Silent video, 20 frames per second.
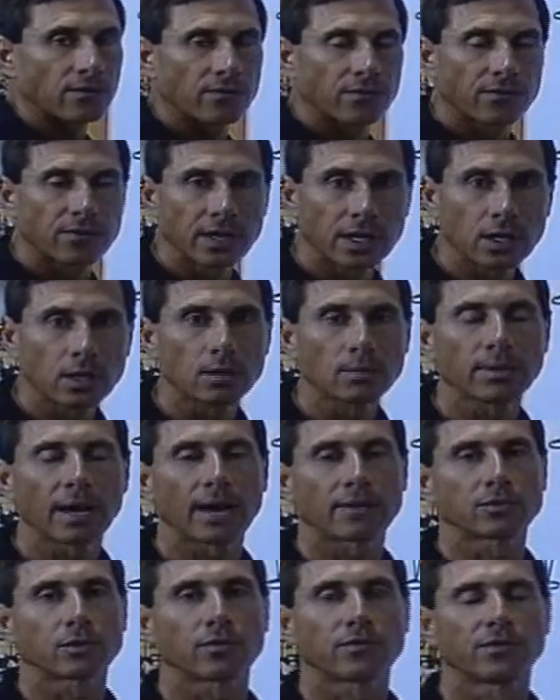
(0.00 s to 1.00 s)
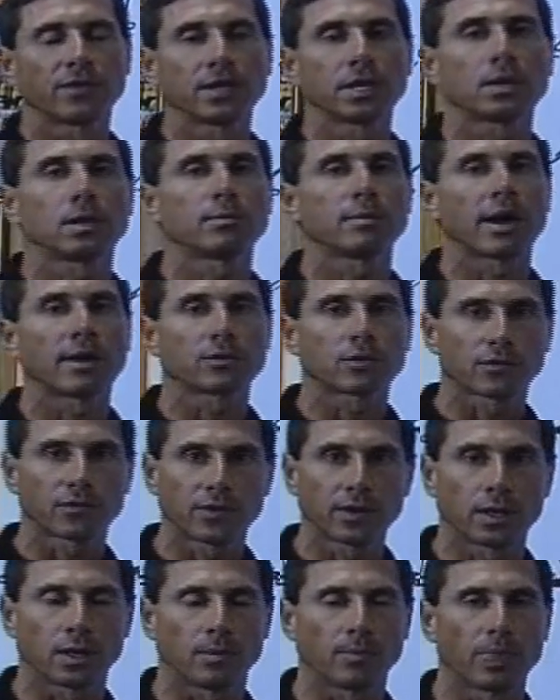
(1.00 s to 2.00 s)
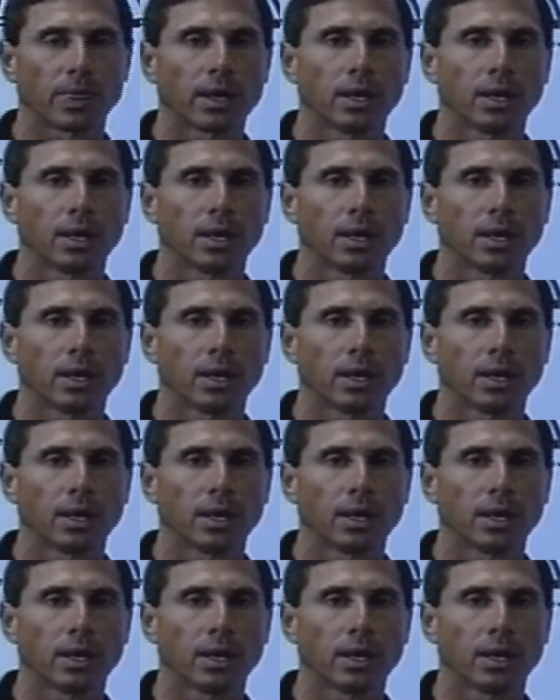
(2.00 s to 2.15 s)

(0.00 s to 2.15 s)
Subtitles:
film after film after film.